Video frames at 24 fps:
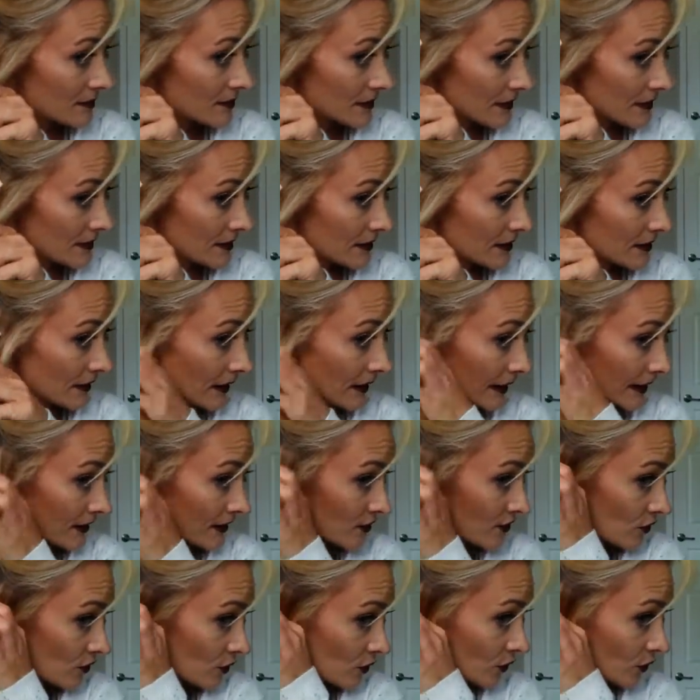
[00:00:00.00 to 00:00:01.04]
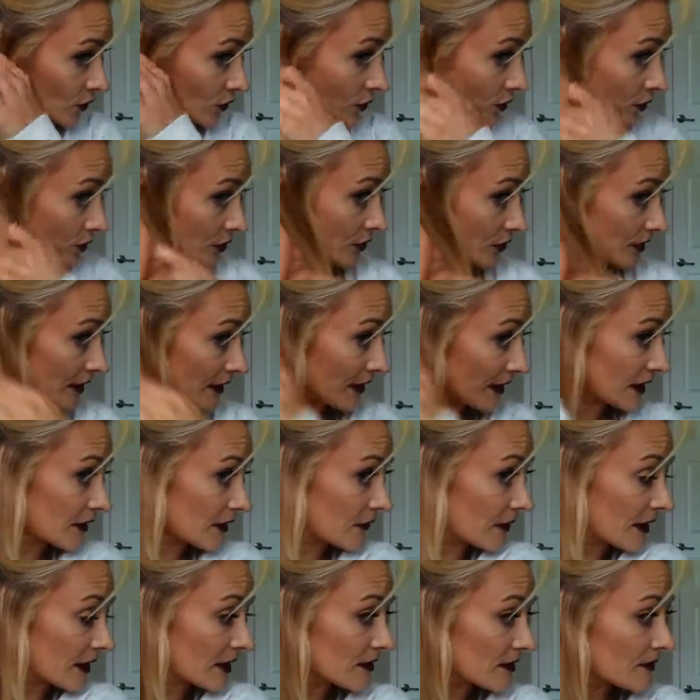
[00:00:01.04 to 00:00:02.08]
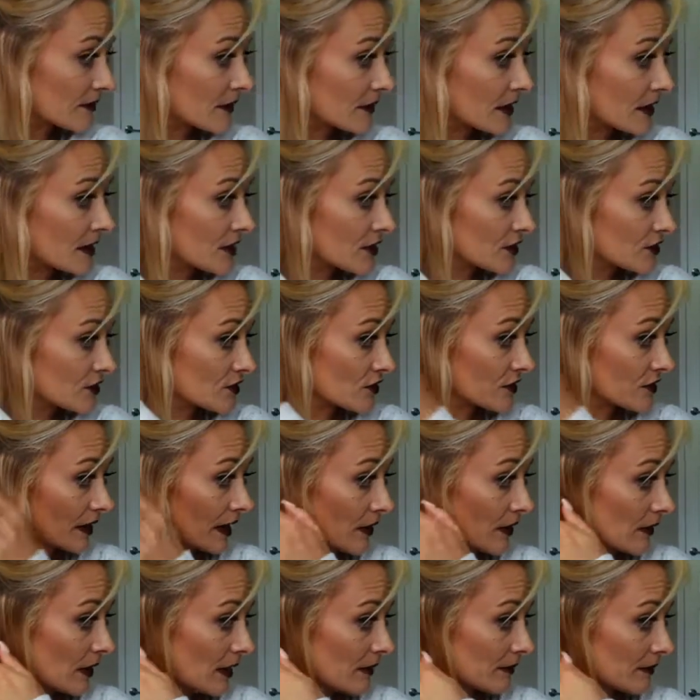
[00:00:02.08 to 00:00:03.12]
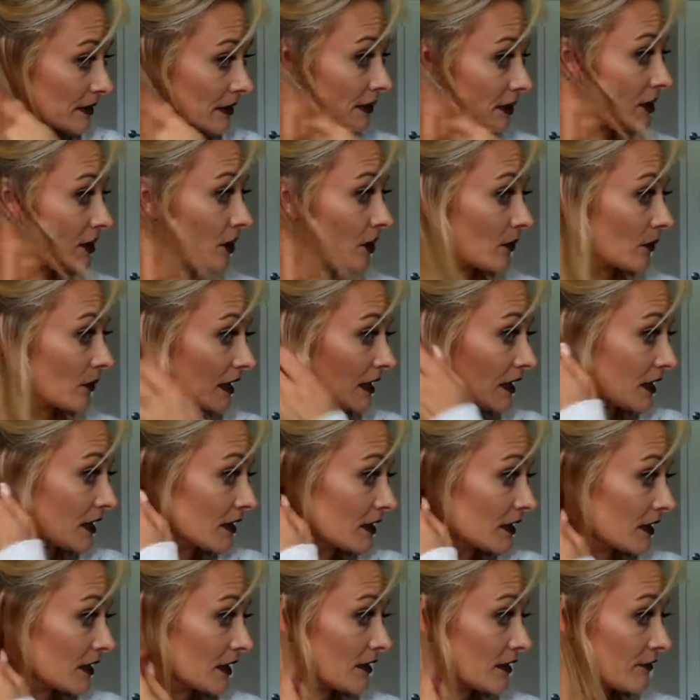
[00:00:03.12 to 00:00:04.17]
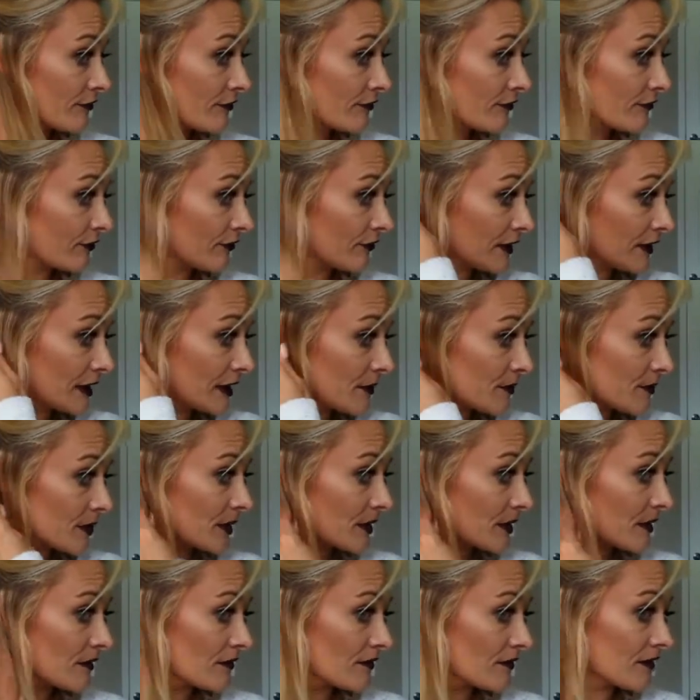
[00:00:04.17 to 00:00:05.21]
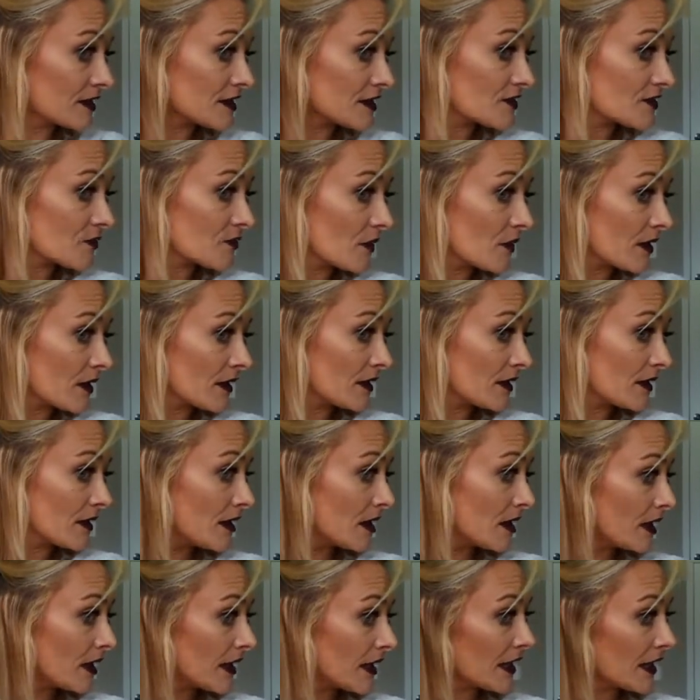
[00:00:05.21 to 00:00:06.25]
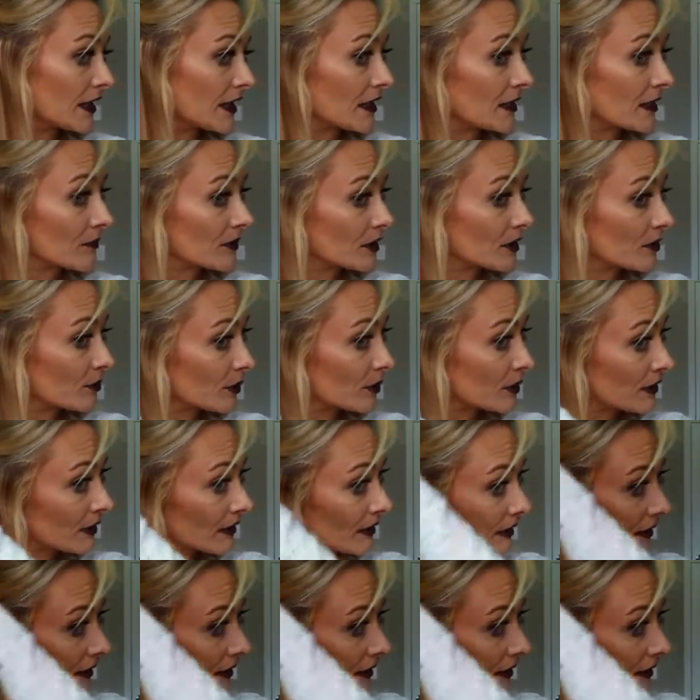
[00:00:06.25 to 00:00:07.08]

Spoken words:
doesn't like to hold curl anyway. So now I'm going to go in and flip this one, and I'm going to put it